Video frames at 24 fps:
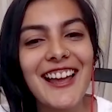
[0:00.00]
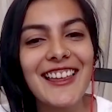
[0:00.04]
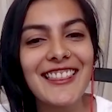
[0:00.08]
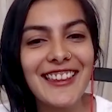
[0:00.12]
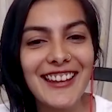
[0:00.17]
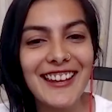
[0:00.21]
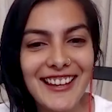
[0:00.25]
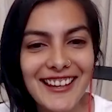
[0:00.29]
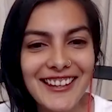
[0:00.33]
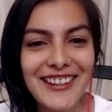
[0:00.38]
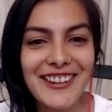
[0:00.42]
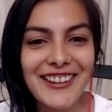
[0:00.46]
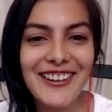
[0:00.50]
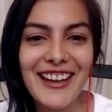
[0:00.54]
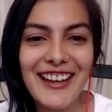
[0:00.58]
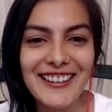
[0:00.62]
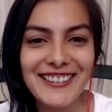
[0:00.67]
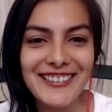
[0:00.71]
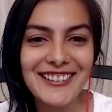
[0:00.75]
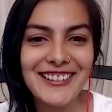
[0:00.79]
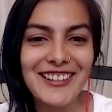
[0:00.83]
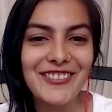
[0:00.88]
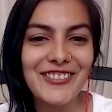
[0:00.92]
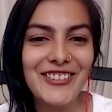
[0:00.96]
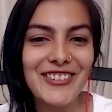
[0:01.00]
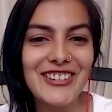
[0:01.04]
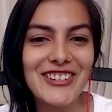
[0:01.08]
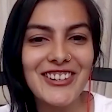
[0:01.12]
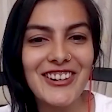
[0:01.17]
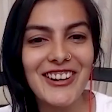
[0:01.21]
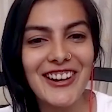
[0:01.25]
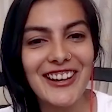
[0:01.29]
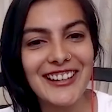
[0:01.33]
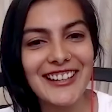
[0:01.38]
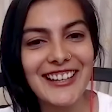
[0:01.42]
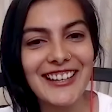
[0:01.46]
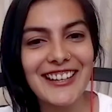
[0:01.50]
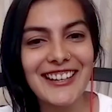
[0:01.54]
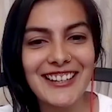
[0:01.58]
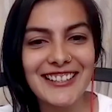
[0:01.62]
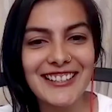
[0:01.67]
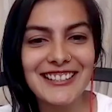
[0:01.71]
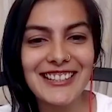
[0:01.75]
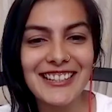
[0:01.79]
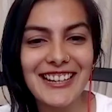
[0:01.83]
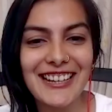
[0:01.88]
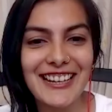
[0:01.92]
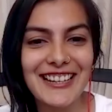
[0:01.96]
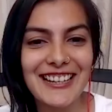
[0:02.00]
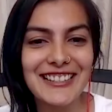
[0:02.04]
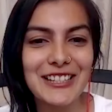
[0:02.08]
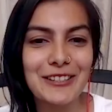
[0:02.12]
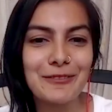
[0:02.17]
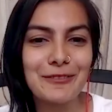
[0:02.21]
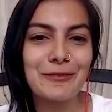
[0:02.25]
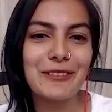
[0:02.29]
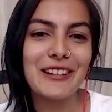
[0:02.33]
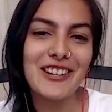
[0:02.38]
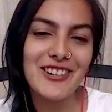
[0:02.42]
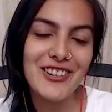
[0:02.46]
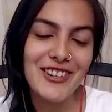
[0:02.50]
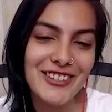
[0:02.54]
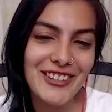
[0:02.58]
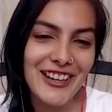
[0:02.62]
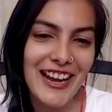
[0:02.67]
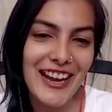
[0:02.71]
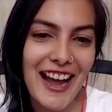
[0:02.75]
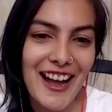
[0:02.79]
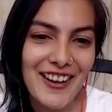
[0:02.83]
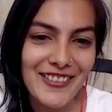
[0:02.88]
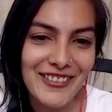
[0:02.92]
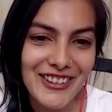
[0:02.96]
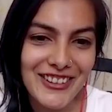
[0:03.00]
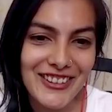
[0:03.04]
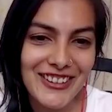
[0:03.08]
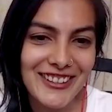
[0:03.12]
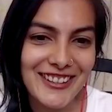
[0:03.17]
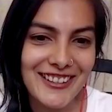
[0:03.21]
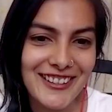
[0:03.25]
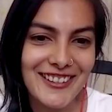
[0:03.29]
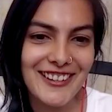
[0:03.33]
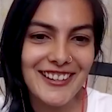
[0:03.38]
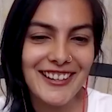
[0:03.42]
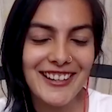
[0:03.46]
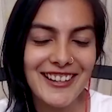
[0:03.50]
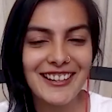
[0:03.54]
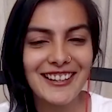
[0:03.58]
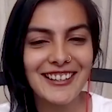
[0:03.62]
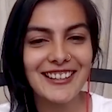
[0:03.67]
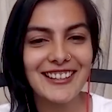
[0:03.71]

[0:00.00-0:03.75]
Thank you, Anthony, for joining us today. It's a pleasure to have you here.